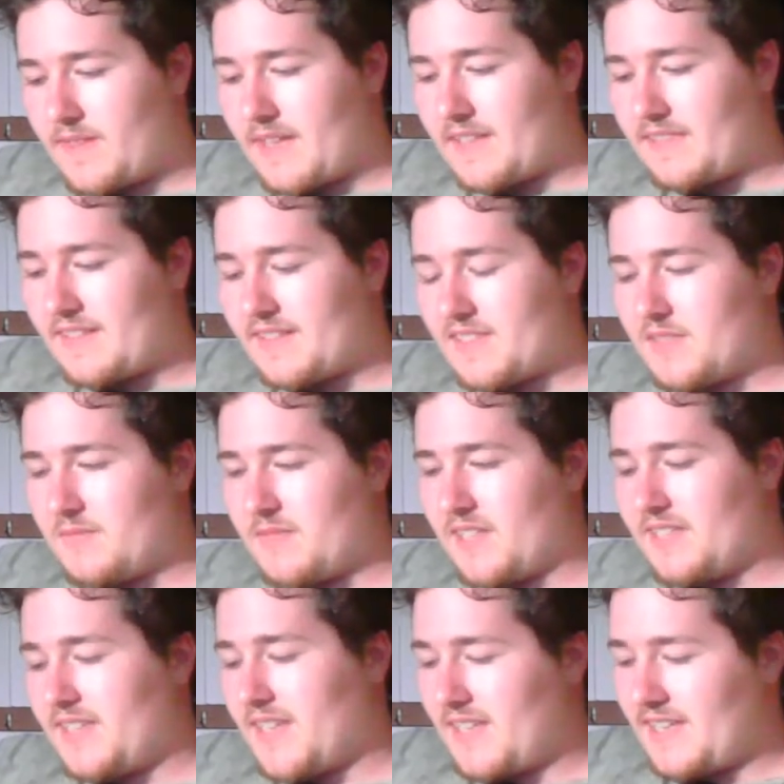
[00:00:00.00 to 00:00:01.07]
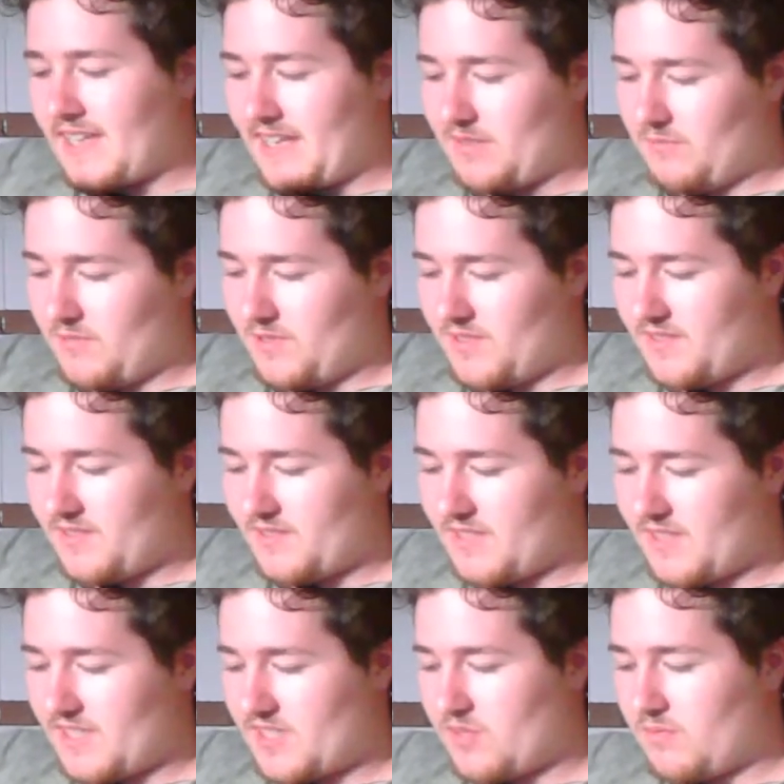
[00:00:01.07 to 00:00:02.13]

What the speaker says: add that to my 10, add 1 to get